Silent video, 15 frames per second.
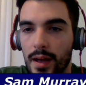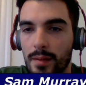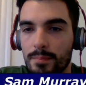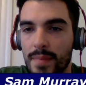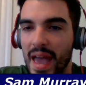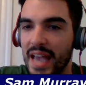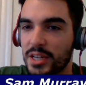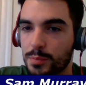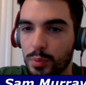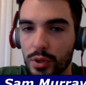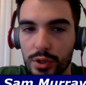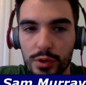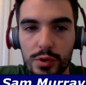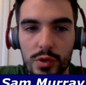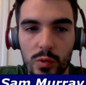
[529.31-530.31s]

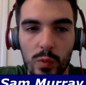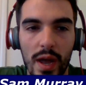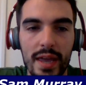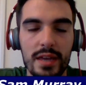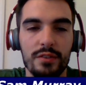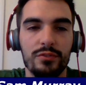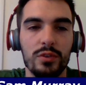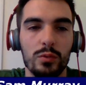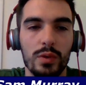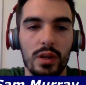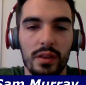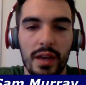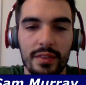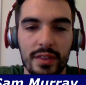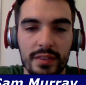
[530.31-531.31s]
mass-produced way, if you
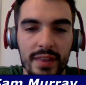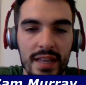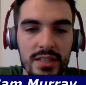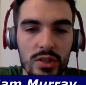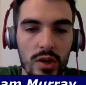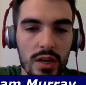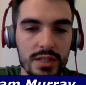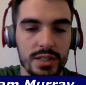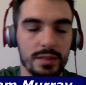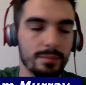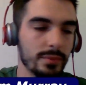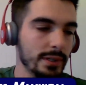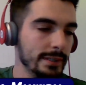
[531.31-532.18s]
will. I think that's awesome.